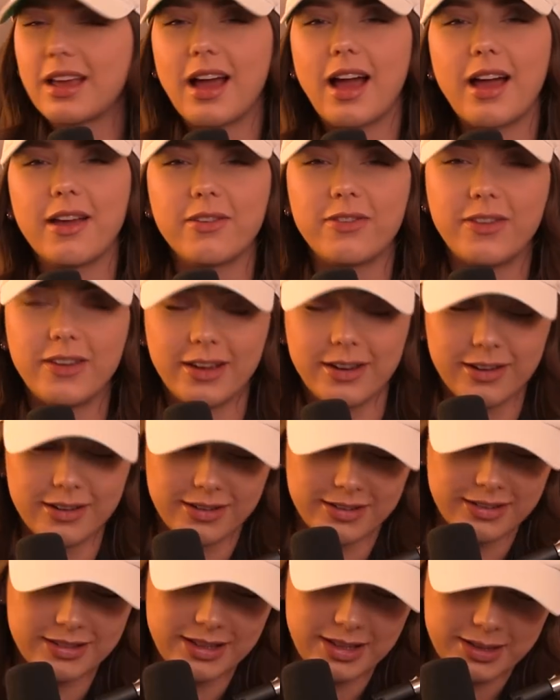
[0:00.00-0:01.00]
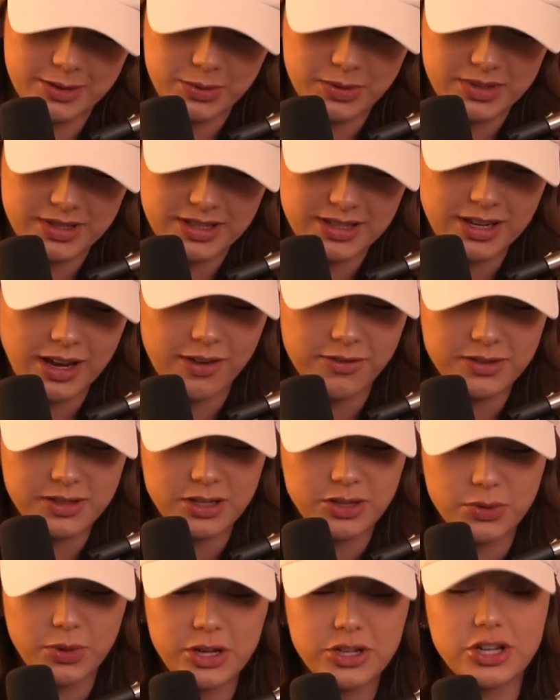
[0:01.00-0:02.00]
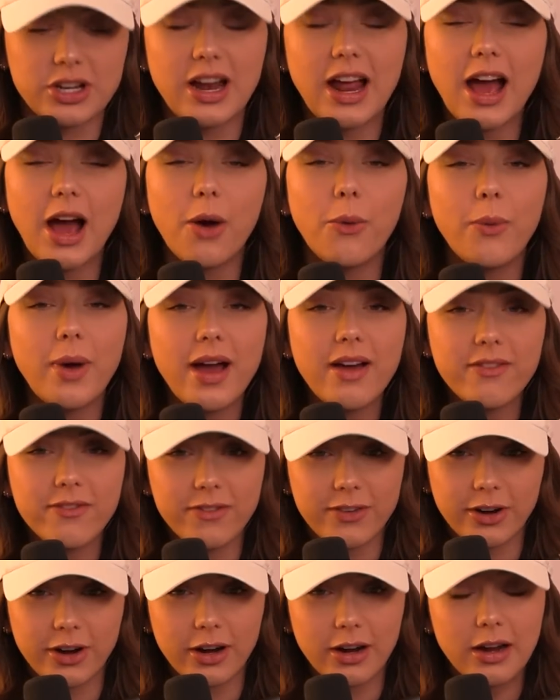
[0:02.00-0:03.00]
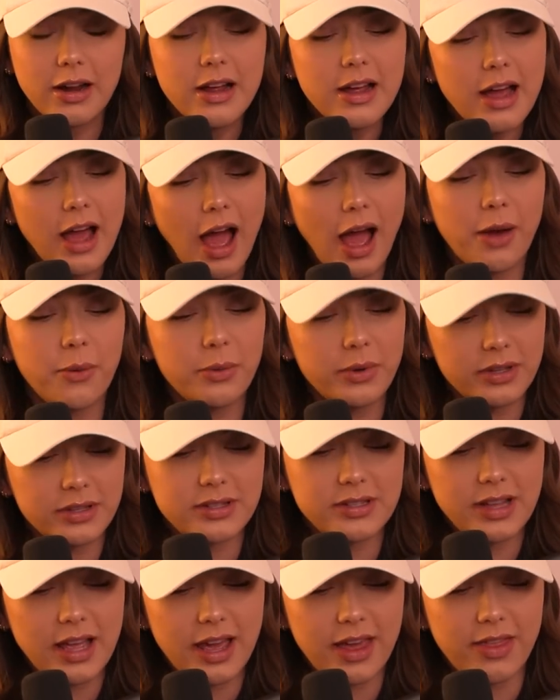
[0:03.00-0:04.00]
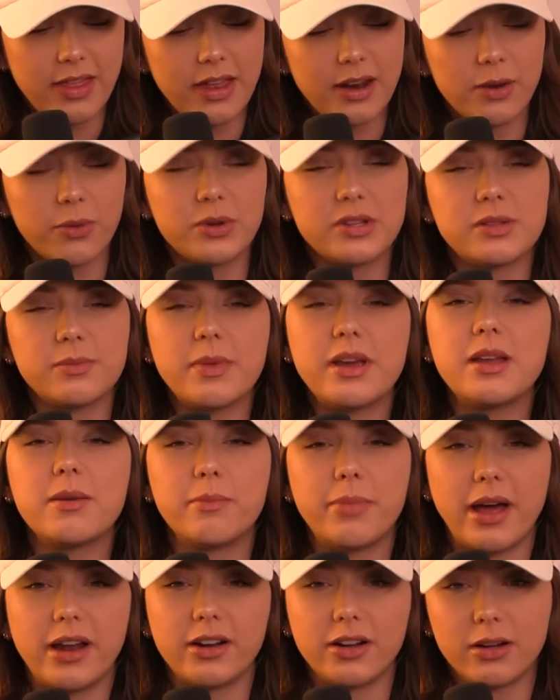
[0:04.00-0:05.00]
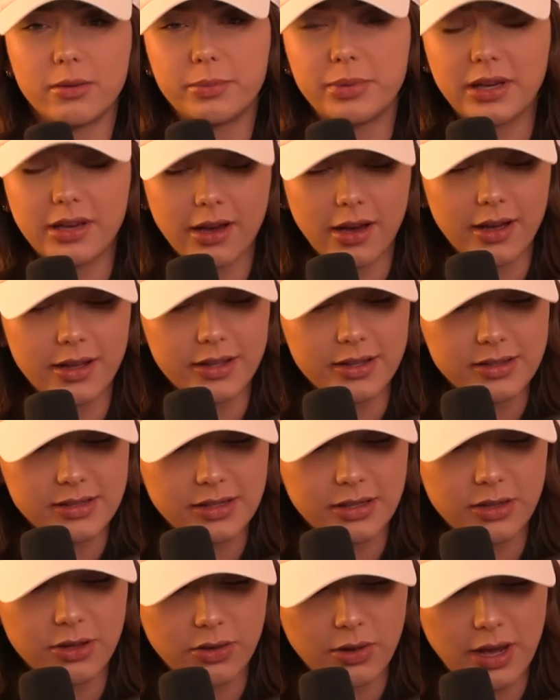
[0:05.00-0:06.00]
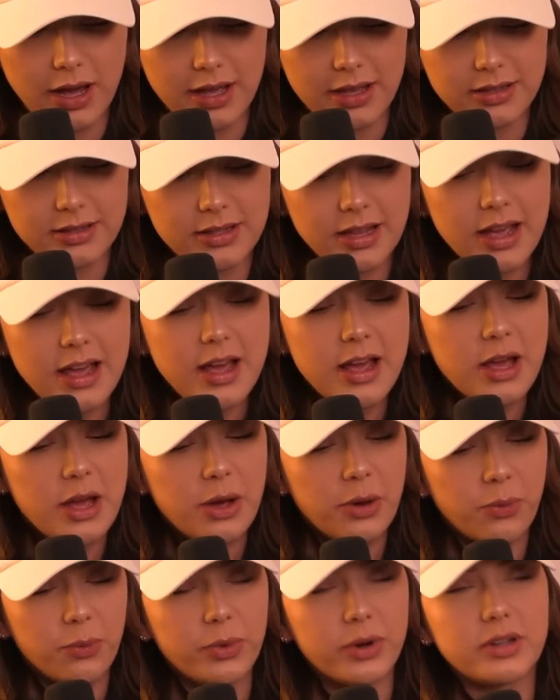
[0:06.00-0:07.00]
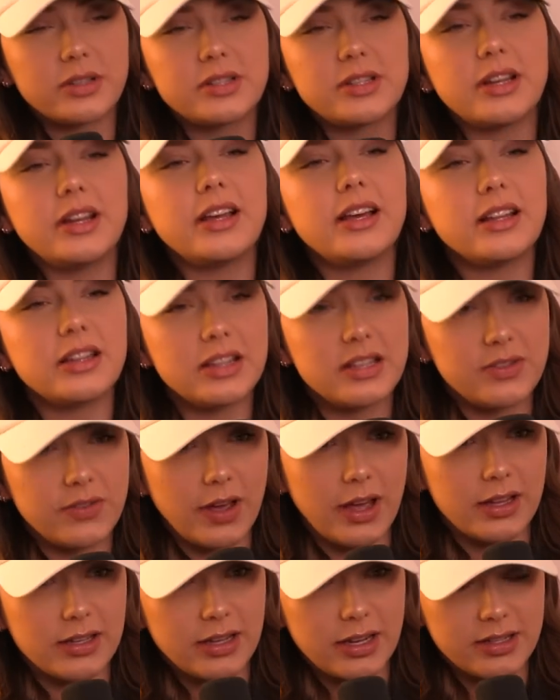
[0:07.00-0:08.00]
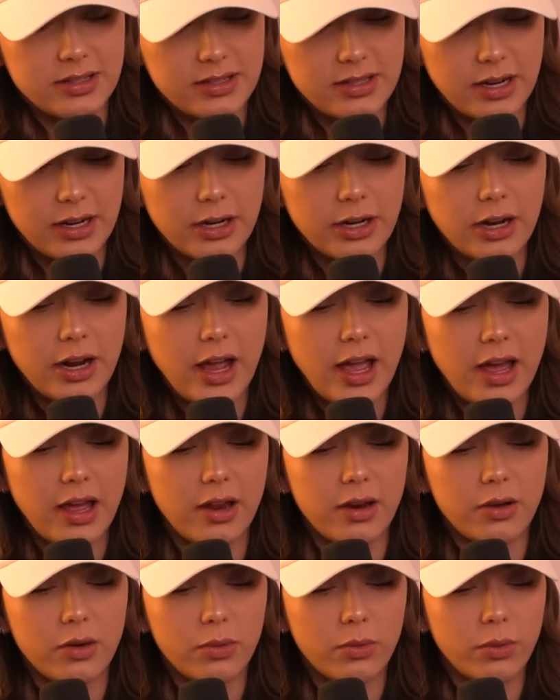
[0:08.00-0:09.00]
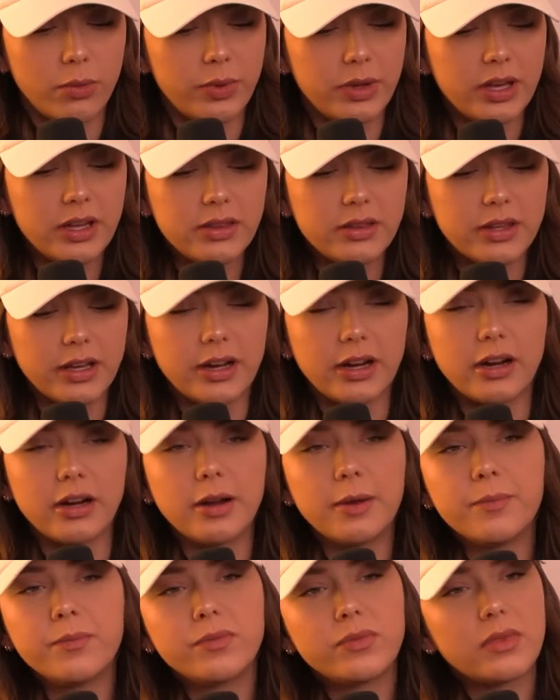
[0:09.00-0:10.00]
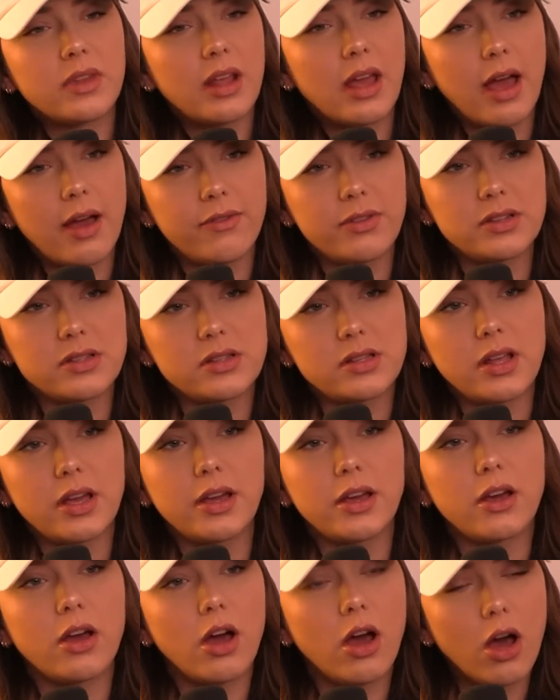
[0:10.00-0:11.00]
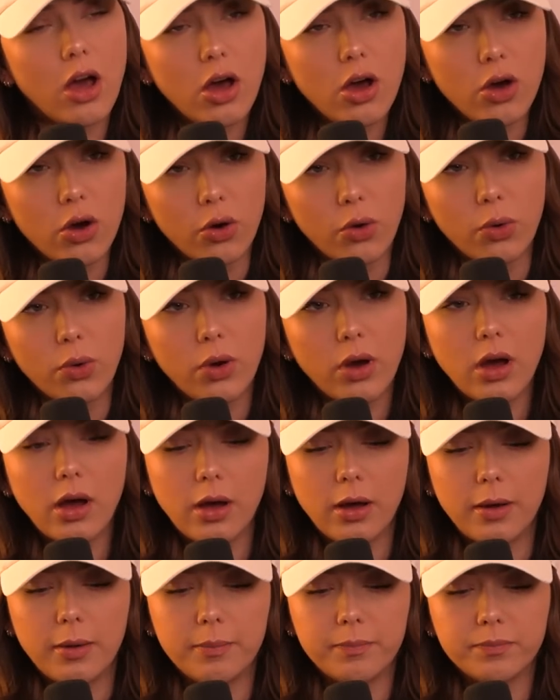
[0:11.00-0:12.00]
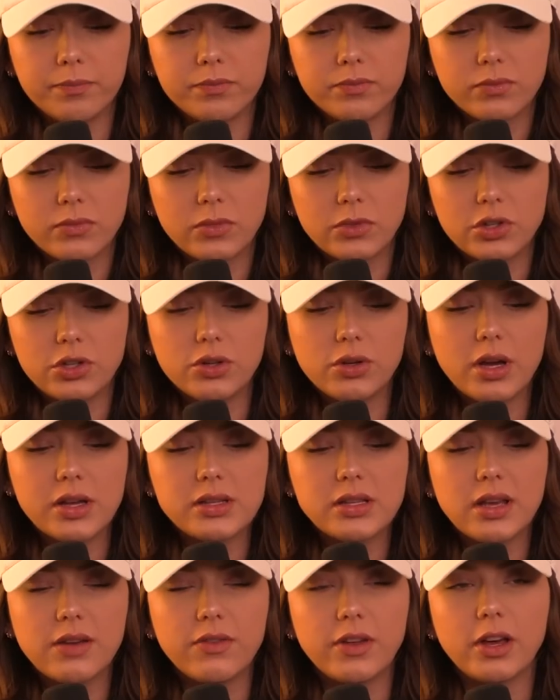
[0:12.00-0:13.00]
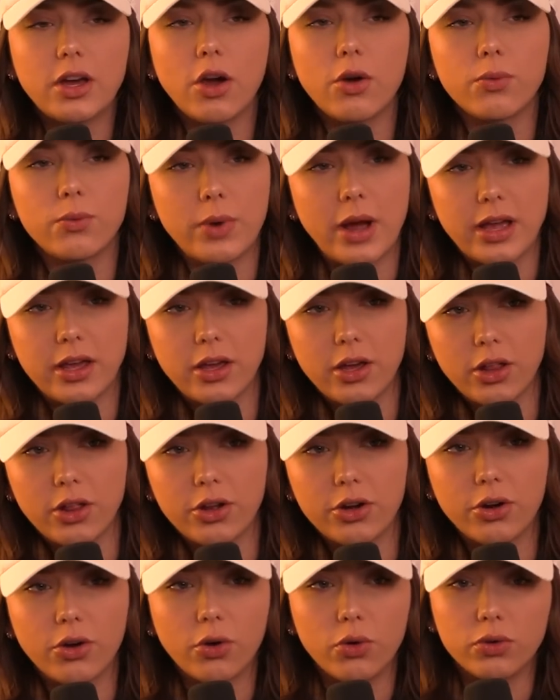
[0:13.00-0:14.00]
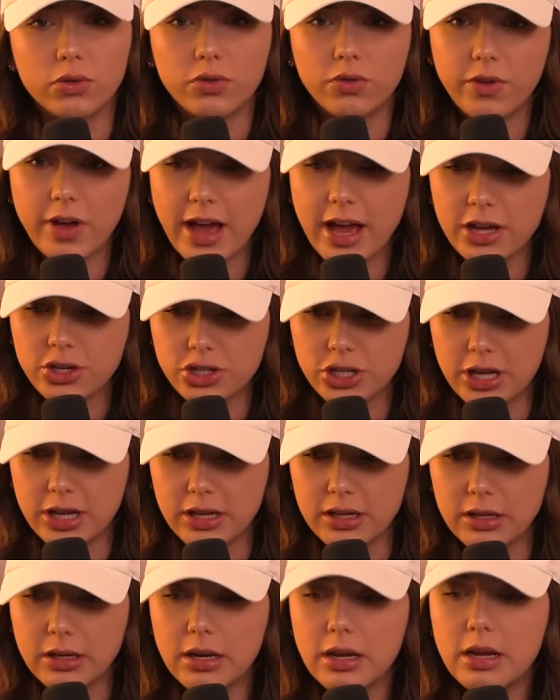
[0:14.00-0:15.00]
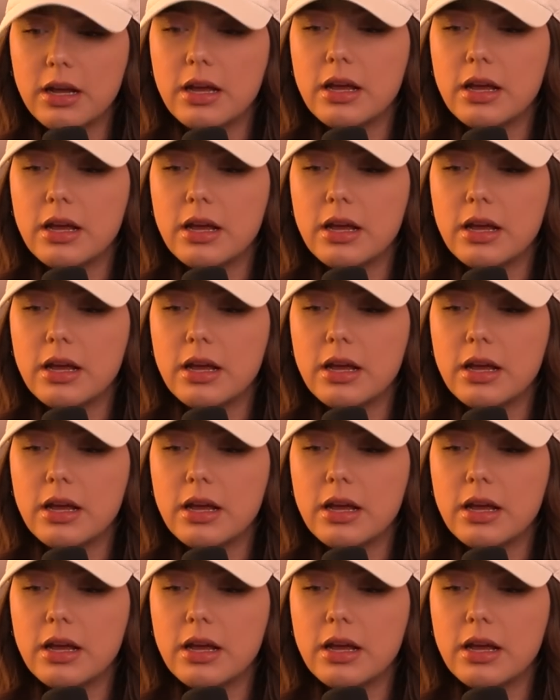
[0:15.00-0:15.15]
I fear this was a tough situation. However, I will say that it was made better because, you guys, we're sitting at this Valentine's dinner, and when we get there, Evan's like, oh, do you guys have a regular old fashioned?